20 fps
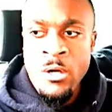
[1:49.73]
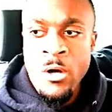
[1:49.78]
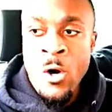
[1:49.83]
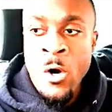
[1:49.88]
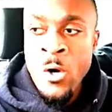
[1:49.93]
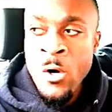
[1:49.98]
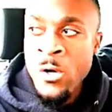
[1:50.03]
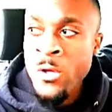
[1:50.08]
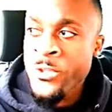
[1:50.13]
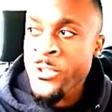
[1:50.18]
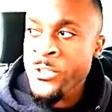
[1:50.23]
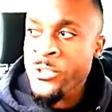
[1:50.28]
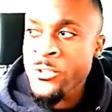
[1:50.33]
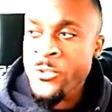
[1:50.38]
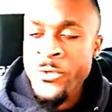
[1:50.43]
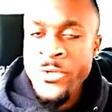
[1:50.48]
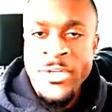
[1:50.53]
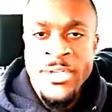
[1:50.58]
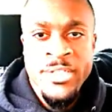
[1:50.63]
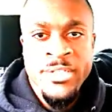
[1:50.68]
all the
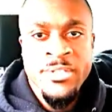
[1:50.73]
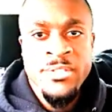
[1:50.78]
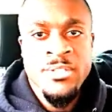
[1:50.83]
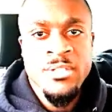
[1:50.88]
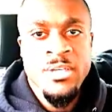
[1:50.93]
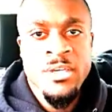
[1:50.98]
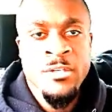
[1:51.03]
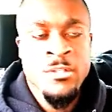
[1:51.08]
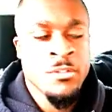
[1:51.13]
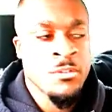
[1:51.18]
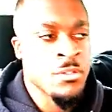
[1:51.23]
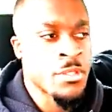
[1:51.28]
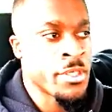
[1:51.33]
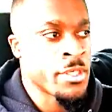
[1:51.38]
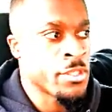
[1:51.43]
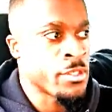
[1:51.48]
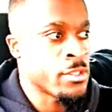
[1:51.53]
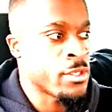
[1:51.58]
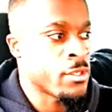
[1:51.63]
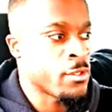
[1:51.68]
trees
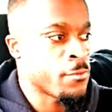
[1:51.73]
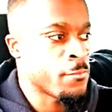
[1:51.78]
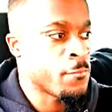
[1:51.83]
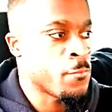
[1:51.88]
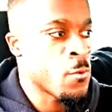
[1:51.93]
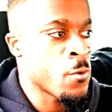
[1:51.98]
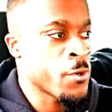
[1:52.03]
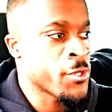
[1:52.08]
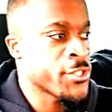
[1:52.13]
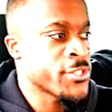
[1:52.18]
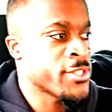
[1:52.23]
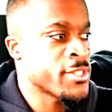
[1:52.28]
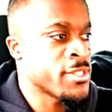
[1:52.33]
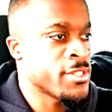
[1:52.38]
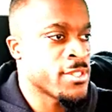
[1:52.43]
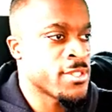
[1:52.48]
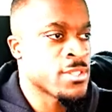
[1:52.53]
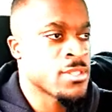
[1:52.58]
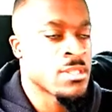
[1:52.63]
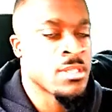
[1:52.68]
and
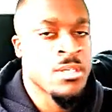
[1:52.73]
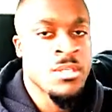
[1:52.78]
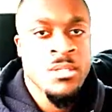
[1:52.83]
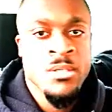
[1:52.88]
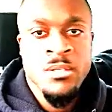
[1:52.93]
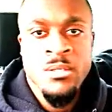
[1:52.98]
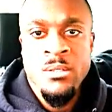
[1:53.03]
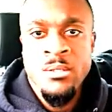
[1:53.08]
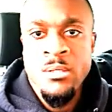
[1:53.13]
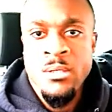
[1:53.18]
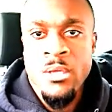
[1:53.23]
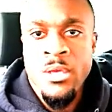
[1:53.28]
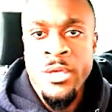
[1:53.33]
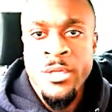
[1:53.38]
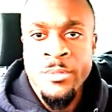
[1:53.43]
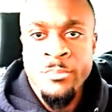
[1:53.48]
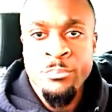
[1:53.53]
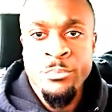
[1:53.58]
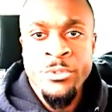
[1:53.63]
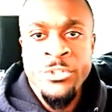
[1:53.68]
forests
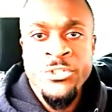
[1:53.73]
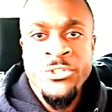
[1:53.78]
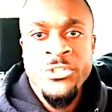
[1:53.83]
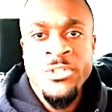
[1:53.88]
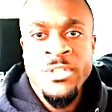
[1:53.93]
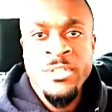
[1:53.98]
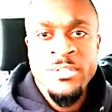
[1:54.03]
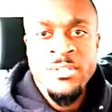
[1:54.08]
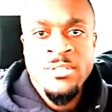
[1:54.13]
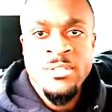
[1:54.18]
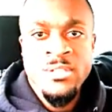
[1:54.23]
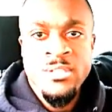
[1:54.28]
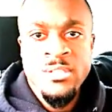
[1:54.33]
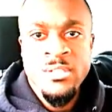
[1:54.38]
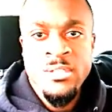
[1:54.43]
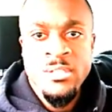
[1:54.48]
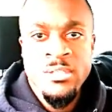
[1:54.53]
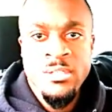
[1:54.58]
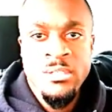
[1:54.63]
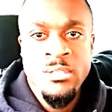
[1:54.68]
and bushes
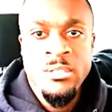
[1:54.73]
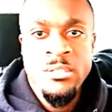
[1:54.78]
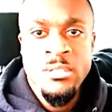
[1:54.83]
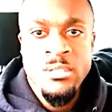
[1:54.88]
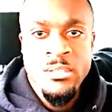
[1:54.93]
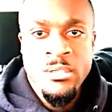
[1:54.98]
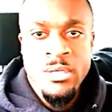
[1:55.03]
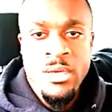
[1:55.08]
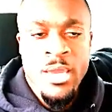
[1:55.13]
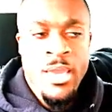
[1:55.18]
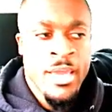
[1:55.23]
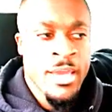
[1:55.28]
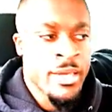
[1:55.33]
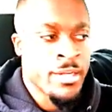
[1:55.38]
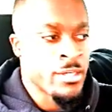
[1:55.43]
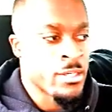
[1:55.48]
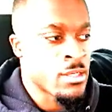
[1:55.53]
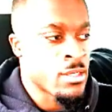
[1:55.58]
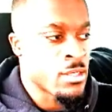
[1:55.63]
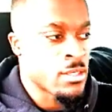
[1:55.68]

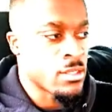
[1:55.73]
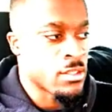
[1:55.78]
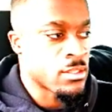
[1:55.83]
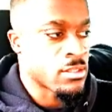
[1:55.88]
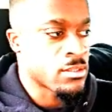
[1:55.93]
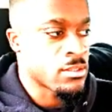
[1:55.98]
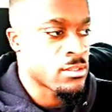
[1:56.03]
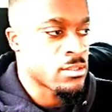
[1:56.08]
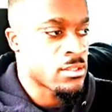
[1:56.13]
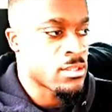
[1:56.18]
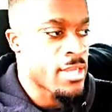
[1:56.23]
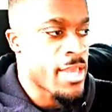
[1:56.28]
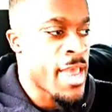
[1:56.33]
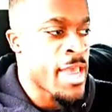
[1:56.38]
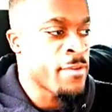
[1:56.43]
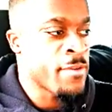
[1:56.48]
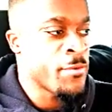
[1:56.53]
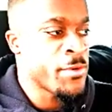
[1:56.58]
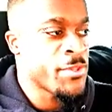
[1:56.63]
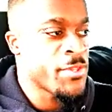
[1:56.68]
and
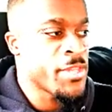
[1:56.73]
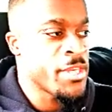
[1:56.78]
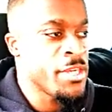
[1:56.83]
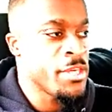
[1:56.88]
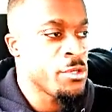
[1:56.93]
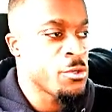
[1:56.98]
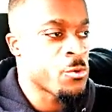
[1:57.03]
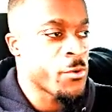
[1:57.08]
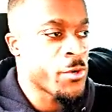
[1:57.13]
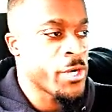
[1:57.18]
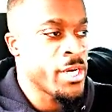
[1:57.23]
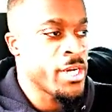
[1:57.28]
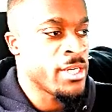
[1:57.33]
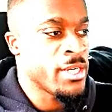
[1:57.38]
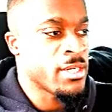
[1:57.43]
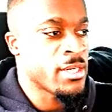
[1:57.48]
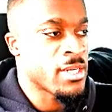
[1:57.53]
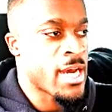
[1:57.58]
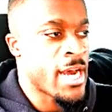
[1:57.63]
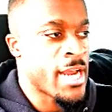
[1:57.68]
everything
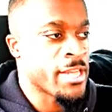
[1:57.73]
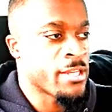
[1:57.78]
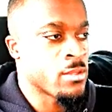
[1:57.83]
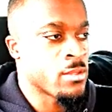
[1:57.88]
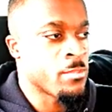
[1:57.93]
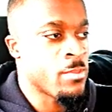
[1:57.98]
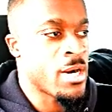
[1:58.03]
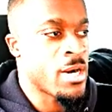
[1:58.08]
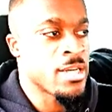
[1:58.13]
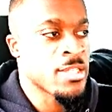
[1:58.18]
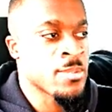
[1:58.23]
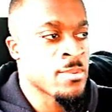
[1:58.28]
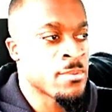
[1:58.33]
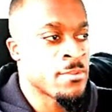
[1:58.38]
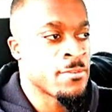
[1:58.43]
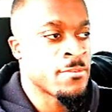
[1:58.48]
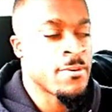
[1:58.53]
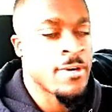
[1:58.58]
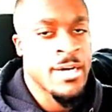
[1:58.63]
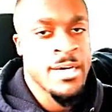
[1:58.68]
green I could possibly
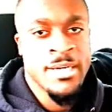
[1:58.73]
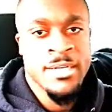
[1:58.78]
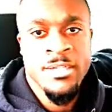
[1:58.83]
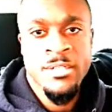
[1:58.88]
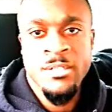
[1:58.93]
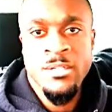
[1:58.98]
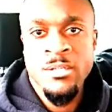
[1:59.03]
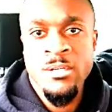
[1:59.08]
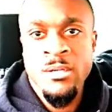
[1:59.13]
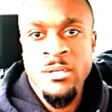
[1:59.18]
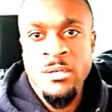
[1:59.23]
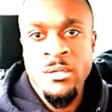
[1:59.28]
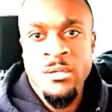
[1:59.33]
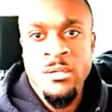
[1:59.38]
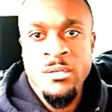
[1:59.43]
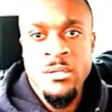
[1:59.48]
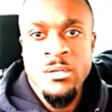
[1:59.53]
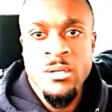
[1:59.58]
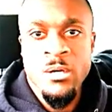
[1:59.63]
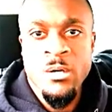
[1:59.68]
find
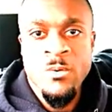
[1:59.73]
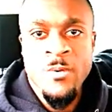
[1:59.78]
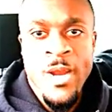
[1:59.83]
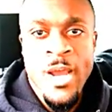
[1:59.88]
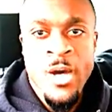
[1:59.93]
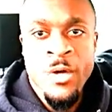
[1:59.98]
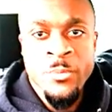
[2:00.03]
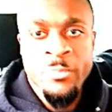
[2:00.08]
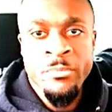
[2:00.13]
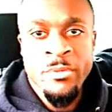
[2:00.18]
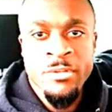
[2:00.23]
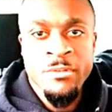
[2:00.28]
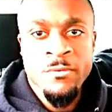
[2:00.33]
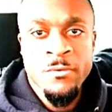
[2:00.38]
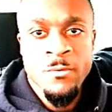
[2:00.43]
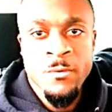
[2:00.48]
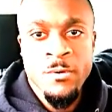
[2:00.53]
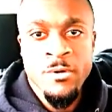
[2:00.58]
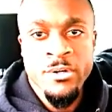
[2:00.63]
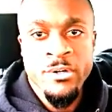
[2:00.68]
around me
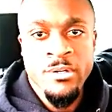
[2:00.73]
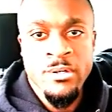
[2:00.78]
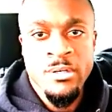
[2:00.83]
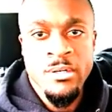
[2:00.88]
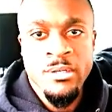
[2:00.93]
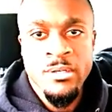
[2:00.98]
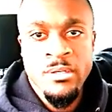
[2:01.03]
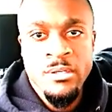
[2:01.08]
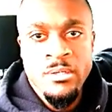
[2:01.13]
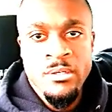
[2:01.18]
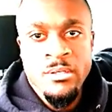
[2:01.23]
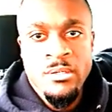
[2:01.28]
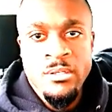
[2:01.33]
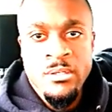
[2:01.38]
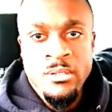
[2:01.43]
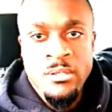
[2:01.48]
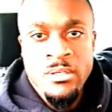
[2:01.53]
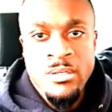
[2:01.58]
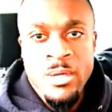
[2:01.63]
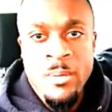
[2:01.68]
for
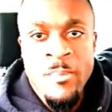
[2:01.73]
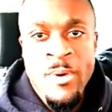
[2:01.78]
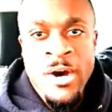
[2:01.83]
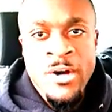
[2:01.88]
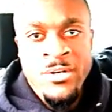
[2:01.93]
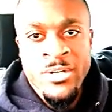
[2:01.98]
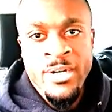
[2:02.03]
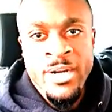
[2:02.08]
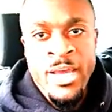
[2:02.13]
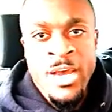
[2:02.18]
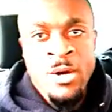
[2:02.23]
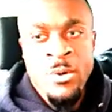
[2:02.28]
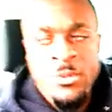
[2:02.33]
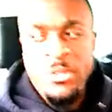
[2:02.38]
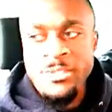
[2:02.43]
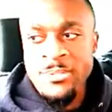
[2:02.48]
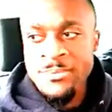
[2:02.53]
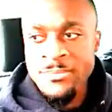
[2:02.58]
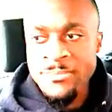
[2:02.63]
about an hour.